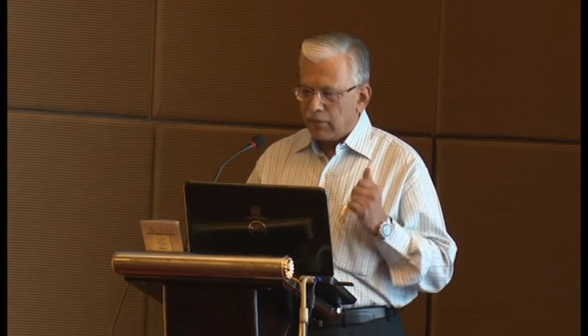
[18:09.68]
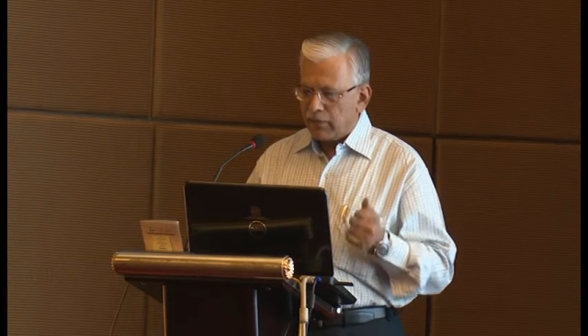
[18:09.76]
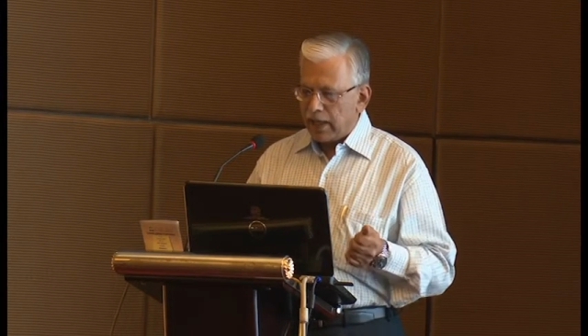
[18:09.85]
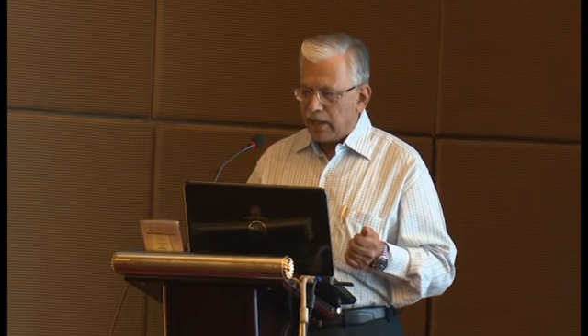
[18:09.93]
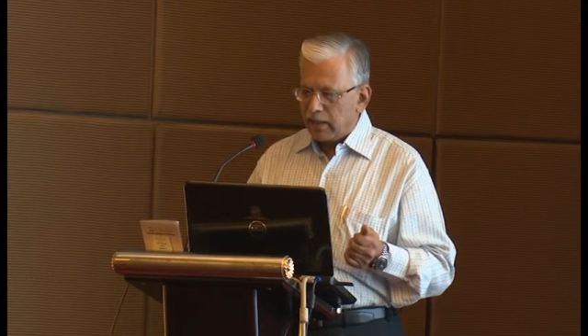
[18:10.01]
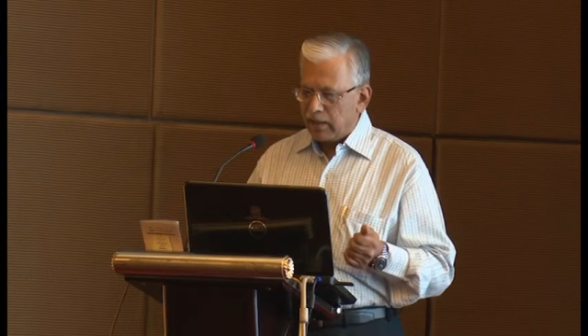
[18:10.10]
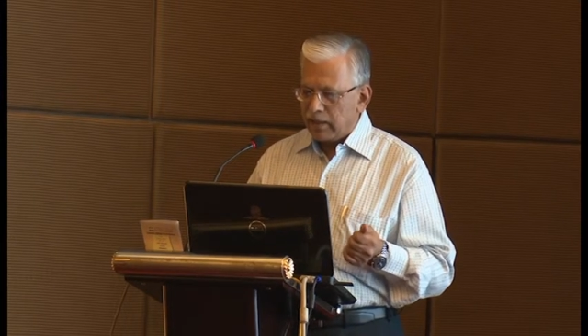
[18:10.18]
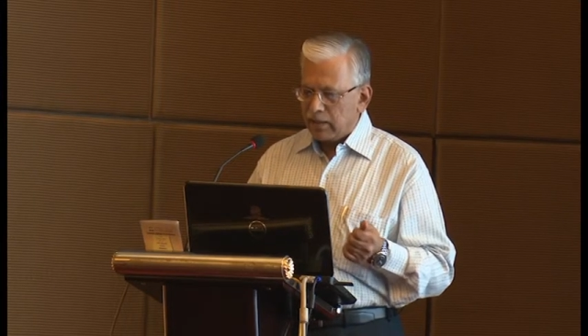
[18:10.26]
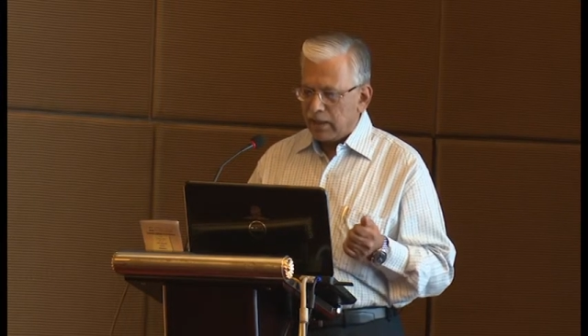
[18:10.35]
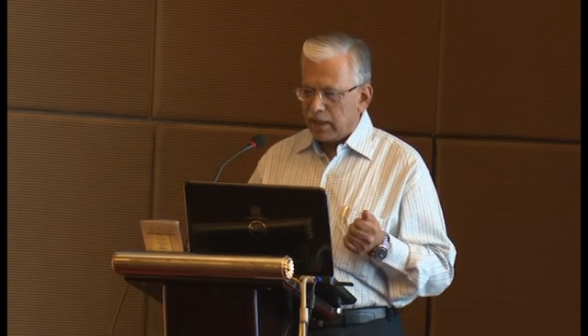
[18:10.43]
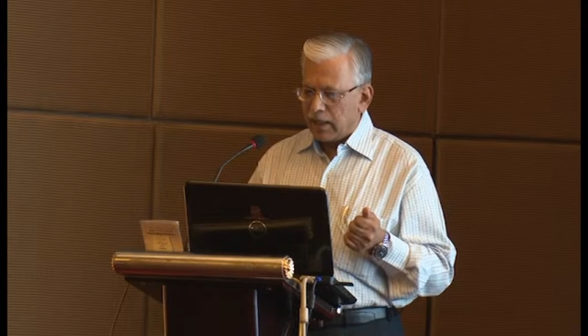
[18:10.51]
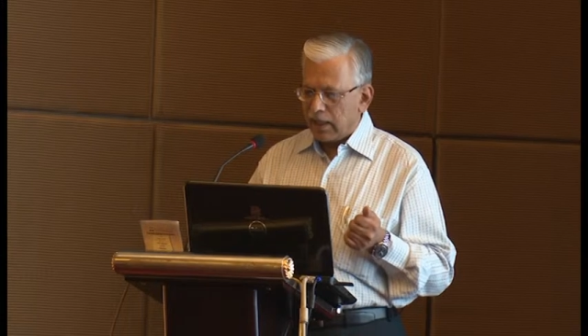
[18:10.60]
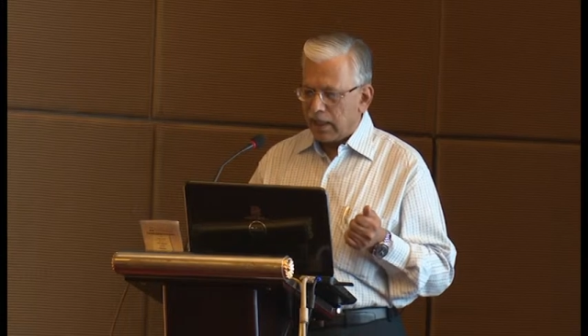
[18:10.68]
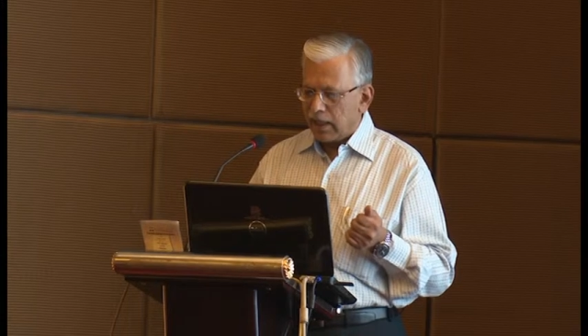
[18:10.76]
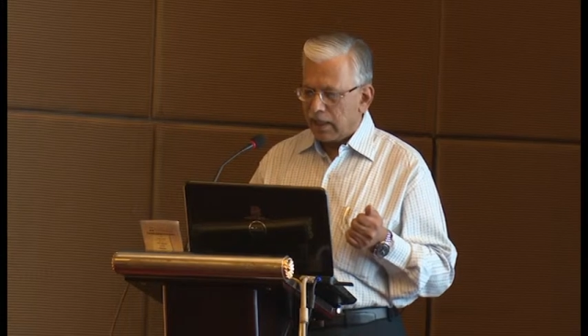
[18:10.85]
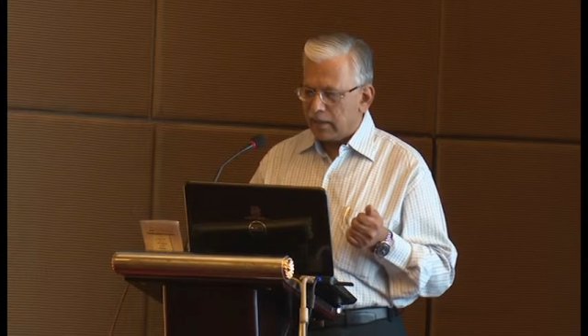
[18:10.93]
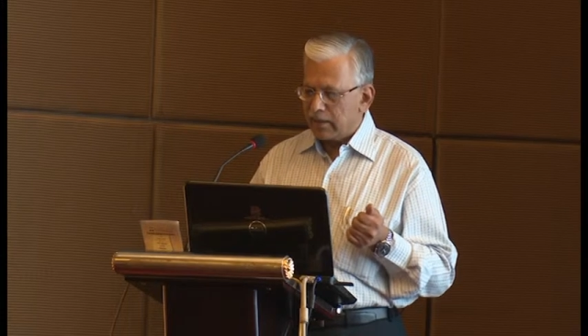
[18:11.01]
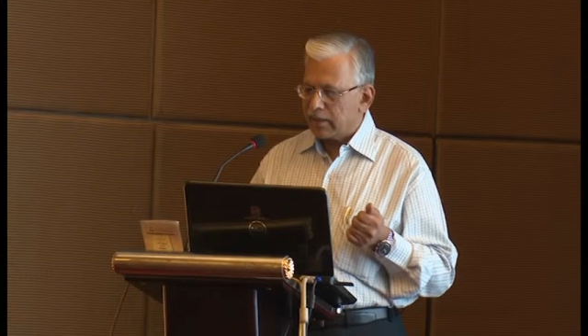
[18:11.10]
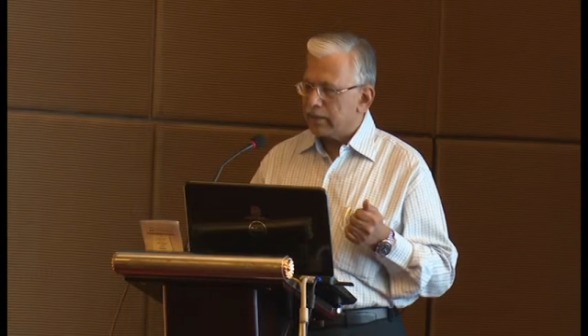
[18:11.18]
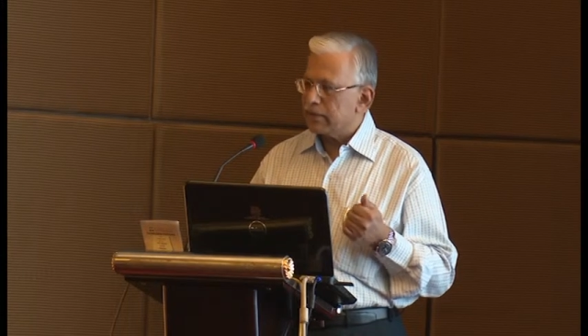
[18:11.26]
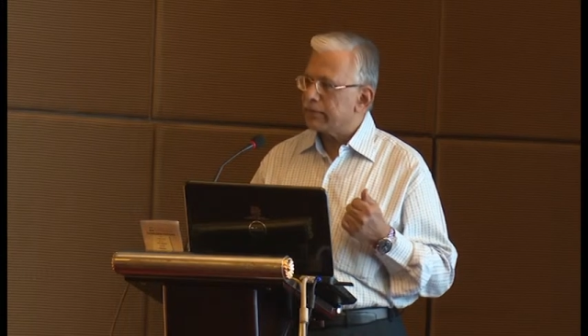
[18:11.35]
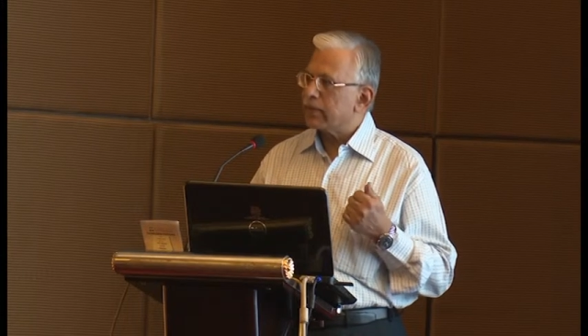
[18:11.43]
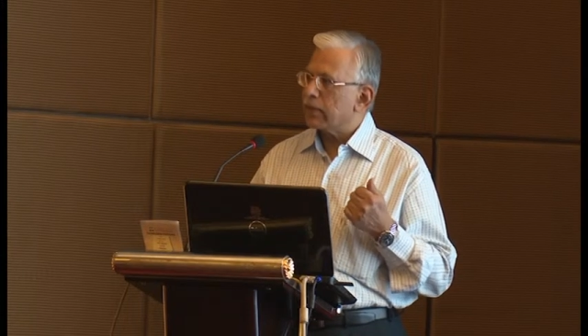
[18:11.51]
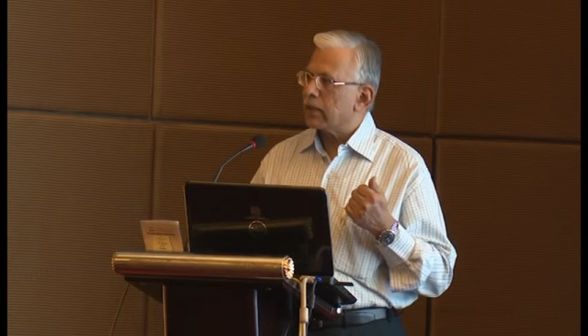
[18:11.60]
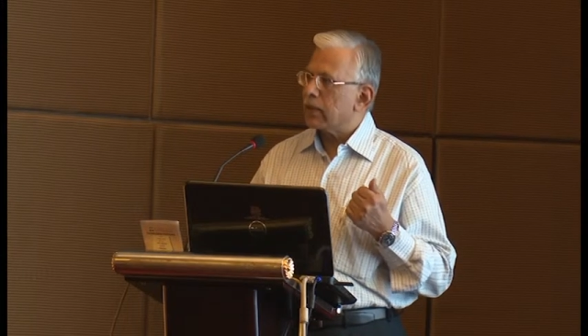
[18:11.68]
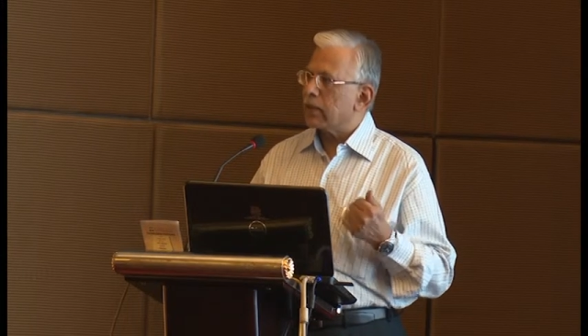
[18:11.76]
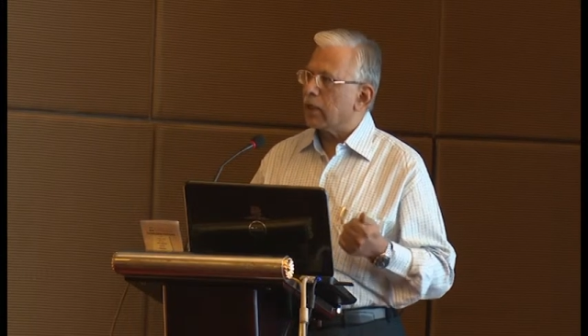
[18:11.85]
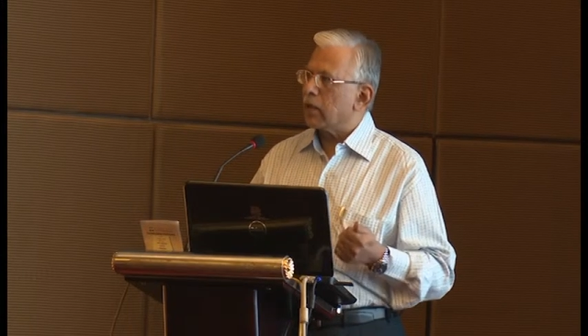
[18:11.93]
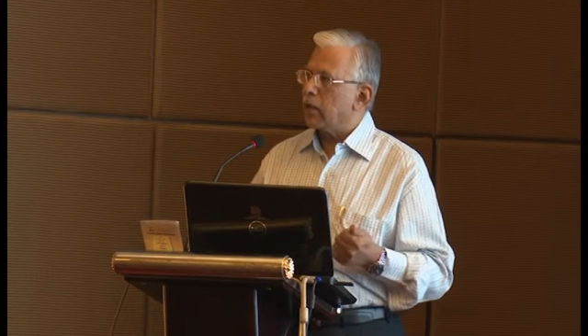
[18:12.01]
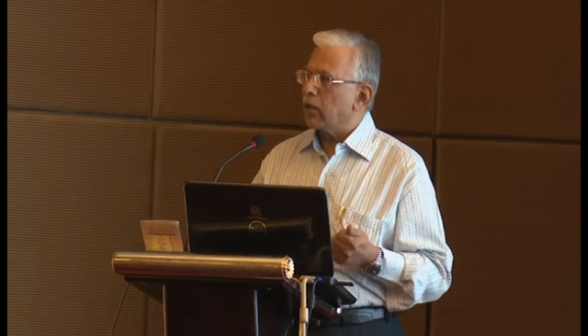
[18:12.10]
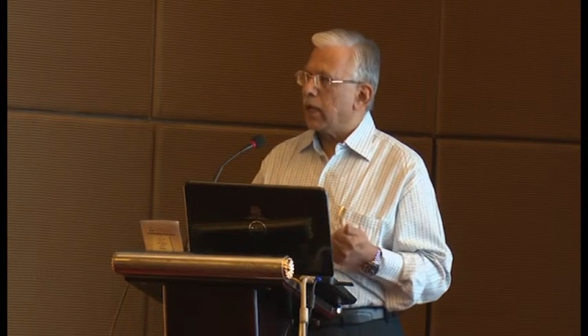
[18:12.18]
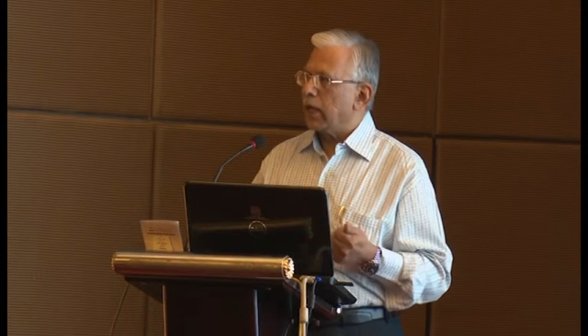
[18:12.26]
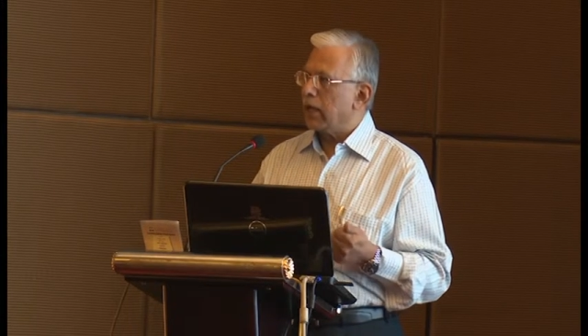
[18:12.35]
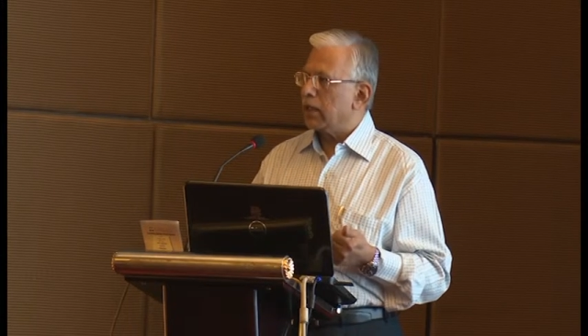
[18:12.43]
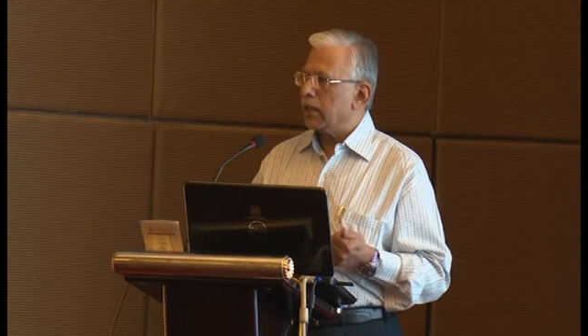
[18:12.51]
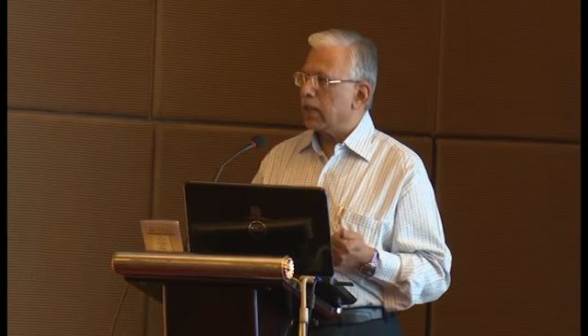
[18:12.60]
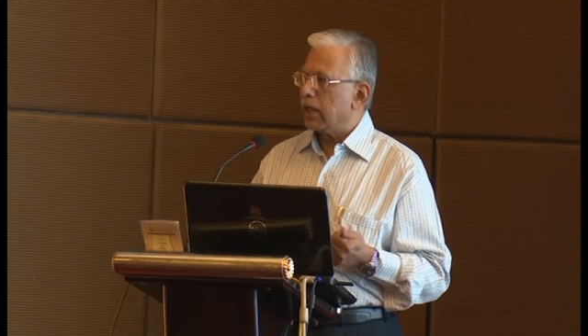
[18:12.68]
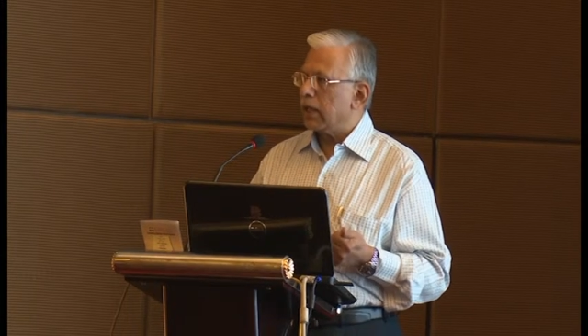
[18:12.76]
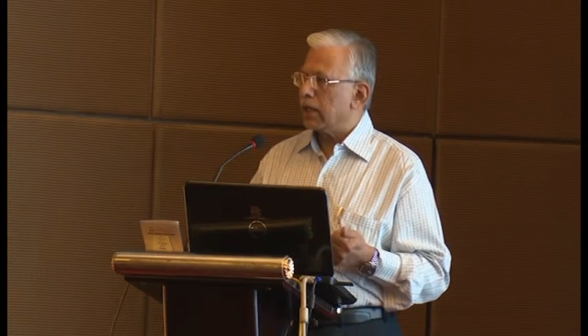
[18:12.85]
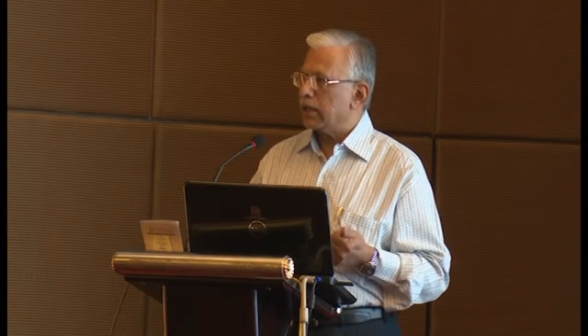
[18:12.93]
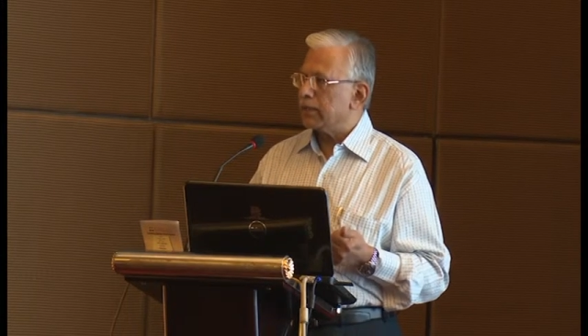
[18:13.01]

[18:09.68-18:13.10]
wealth and health, they go hand in hand.